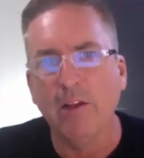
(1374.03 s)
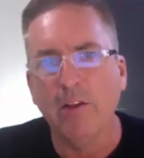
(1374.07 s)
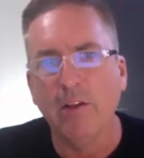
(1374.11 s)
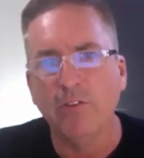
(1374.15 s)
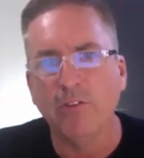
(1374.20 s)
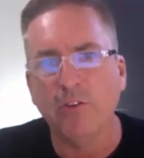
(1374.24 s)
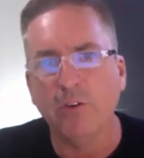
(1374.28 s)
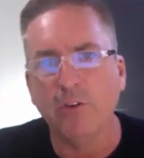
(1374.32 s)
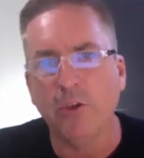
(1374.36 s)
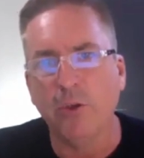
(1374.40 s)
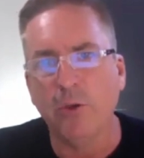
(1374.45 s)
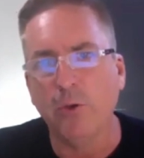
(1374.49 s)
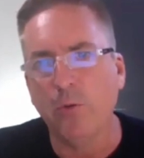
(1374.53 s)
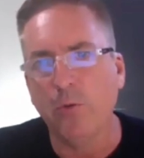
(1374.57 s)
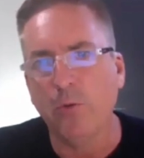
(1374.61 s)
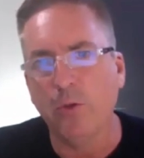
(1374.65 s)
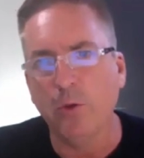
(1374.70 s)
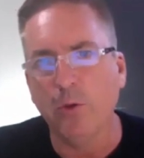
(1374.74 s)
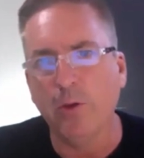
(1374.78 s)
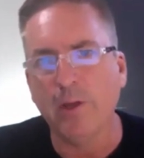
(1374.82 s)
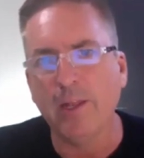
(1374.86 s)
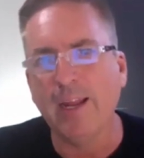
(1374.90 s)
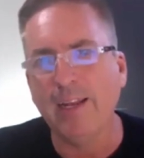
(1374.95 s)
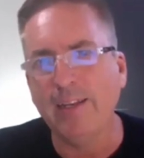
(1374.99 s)
So
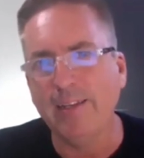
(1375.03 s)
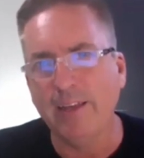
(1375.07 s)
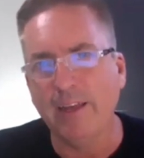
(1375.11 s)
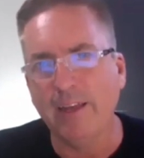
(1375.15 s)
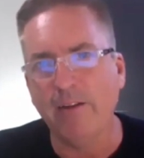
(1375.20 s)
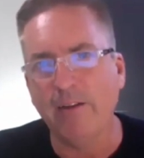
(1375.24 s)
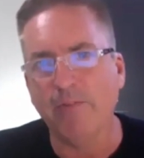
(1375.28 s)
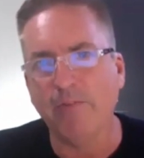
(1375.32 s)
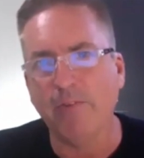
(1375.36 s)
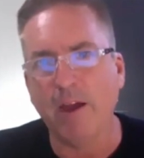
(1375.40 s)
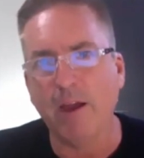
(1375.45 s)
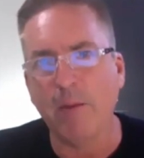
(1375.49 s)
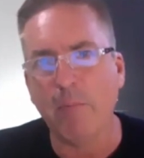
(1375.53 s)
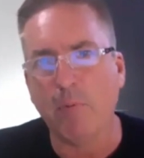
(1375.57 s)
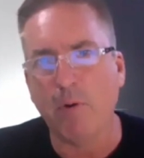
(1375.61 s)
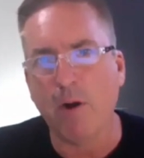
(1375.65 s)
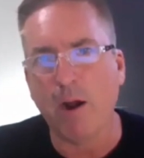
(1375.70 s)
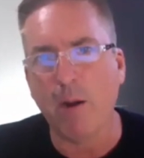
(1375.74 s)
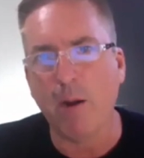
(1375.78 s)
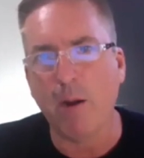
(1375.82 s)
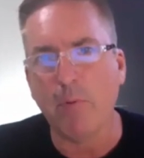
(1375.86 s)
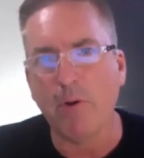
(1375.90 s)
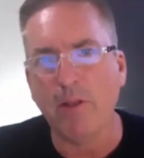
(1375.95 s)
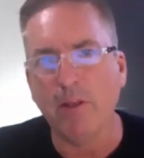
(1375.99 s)
you can identify
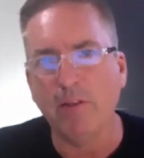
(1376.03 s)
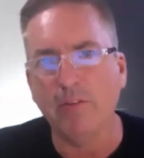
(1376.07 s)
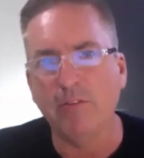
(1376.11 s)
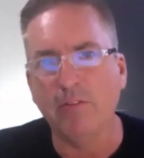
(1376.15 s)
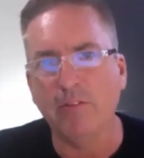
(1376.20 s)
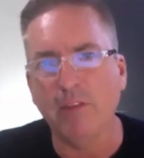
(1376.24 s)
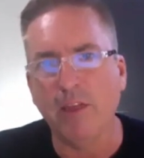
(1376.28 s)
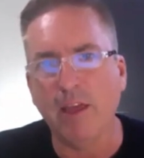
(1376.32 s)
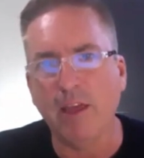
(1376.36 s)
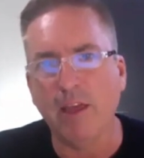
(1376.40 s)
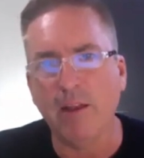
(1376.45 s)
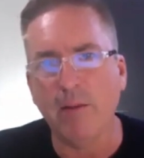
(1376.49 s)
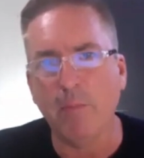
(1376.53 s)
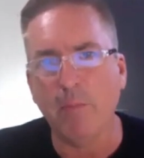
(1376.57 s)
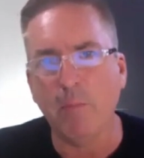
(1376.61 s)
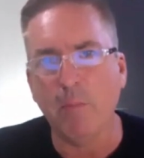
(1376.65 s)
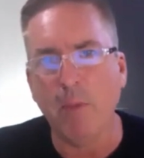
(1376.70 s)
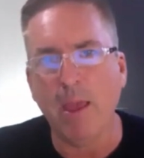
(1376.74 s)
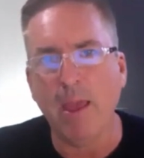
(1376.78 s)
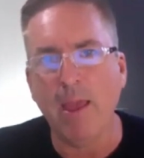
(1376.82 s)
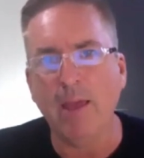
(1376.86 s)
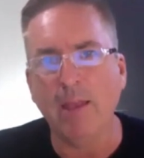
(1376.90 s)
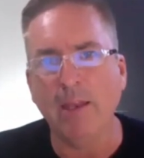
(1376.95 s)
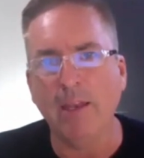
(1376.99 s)
properties that
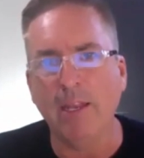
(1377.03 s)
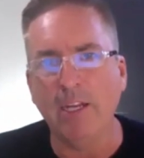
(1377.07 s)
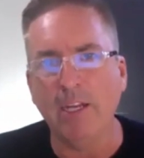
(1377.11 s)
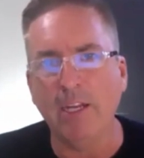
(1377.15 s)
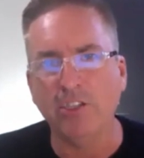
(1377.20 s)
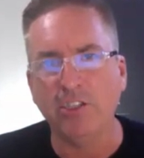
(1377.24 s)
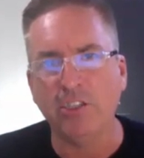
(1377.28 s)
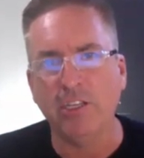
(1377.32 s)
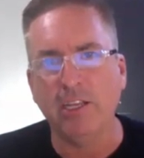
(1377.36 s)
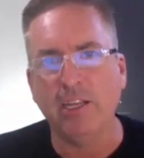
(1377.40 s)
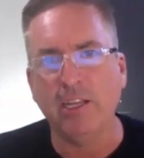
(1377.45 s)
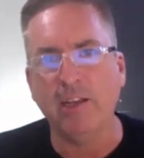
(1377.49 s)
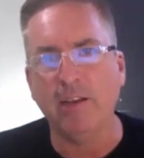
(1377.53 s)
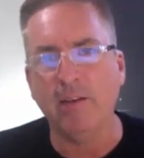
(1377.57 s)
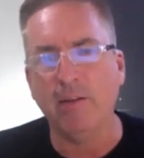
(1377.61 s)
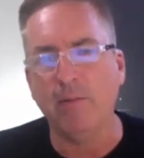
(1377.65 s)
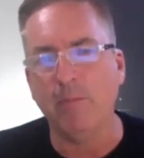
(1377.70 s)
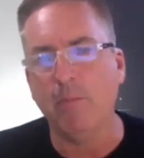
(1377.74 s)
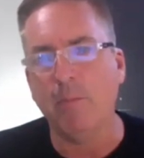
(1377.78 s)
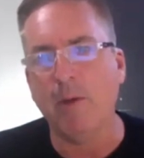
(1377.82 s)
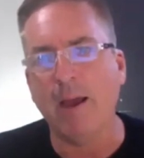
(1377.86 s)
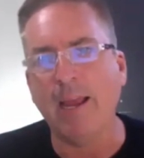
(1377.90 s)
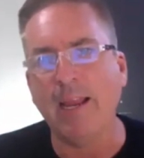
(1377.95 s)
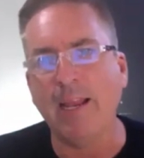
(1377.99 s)
initially
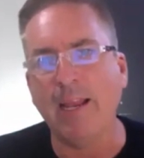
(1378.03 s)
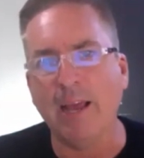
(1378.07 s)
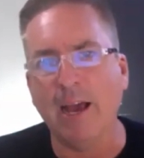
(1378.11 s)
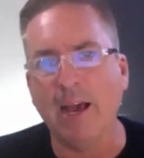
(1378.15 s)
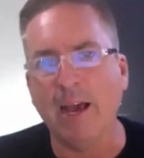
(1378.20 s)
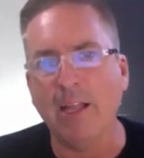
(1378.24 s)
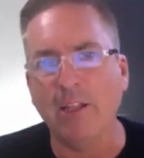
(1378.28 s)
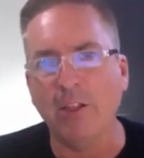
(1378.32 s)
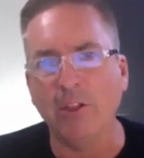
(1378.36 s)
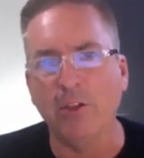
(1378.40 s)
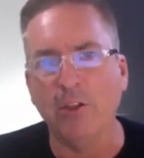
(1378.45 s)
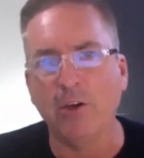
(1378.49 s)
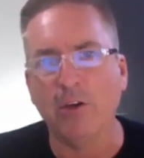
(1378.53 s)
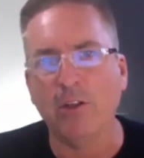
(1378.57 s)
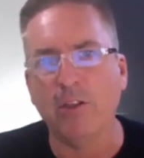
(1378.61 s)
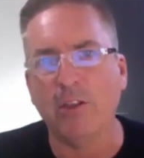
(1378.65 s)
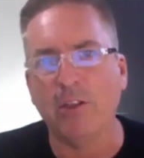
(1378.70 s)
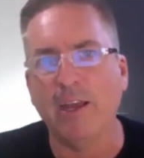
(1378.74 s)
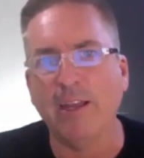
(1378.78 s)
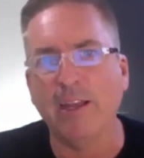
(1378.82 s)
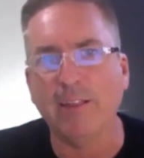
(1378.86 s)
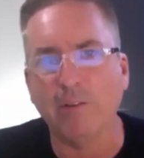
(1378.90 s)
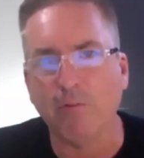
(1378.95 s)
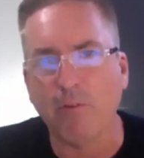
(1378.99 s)
might not look
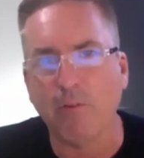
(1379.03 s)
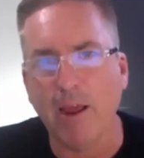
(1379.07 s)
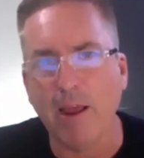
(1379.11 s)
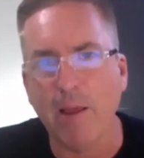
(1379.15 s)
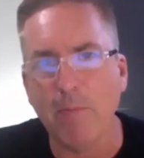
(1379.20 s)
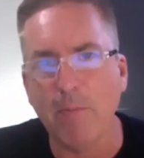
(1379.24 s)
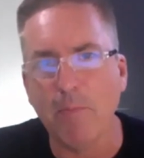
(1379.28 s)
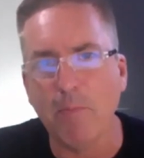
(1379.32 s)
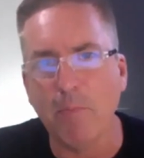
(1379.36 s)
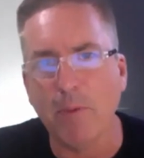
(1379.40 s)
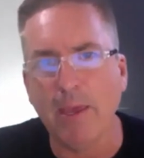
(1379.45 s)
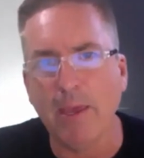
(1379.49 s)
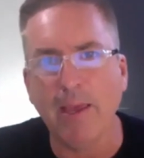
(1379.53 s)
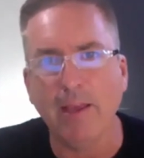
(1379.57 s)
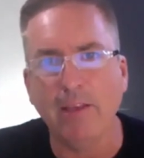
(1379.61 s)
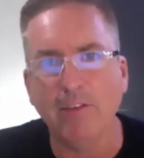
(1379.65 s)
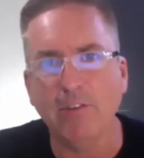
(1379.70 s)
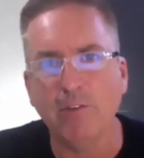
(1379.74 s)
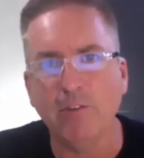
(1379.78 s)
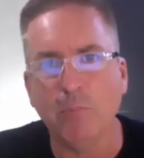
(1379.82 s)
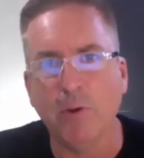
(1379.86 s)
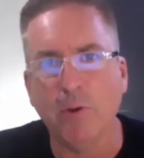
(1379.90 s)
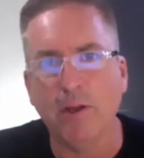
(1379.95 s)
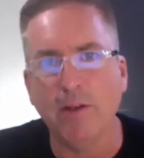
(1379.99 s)
like the right
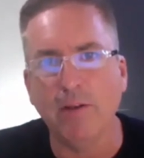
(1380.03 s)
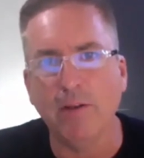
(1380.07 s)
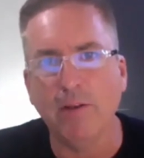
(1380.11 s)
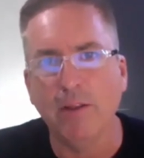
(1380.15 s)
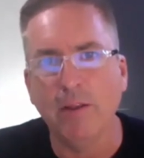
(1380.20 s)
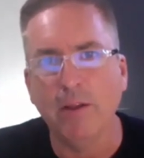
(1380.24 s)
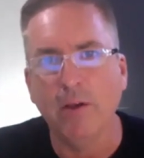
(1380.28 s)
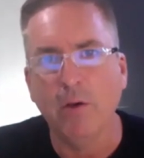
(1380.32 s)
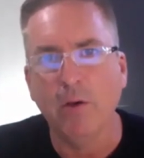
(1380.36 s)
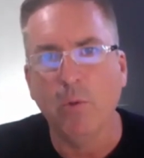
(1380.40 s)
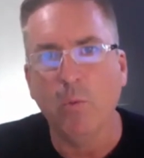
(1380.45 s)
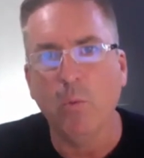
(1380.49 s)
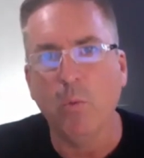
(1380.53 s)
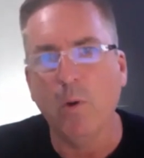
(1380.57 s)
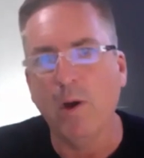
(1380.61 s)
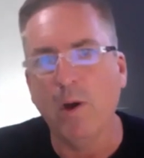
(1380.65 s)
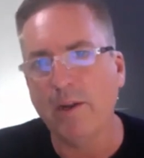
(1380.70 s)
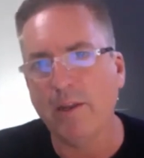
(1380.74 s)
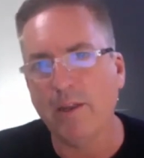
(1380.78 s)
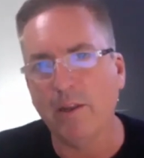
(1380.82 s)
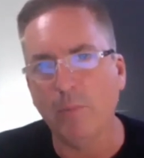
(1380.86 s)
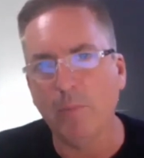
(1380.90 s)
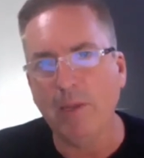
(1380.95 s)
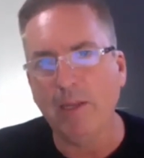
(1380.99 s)
piece, but
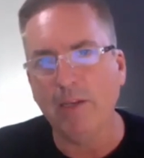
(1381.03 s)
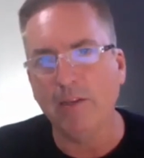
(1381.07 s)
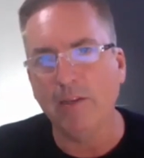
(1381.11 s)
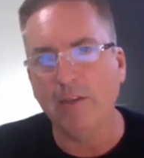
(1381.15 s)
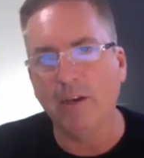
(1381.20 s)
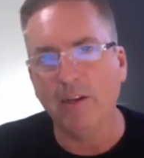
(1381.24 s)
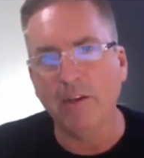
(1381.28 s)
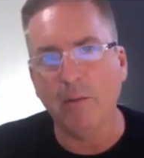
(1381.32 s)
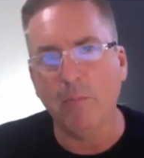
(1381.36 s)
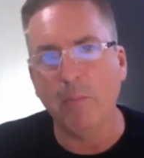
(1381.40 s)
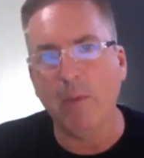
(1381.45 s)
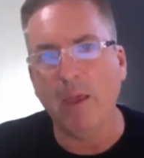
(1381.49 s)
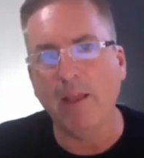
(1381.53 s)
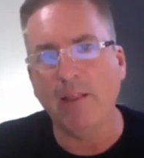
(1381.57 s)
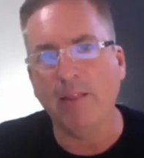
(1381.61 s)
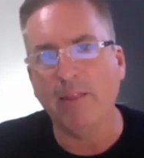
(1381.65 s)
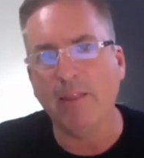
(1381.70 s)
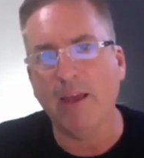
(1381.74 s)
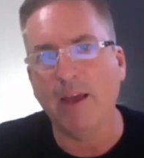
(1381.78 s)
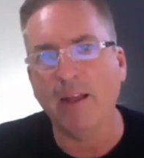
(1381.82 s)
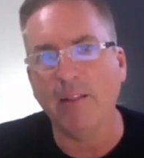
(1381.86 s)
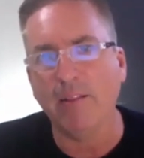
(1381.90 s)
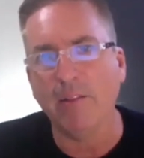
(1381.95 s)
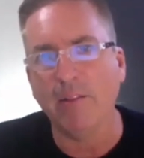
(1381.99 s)
what can be done to make
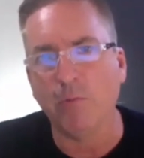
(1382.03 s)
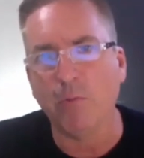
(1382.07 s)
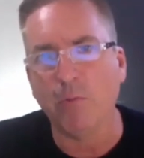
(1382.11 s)
that the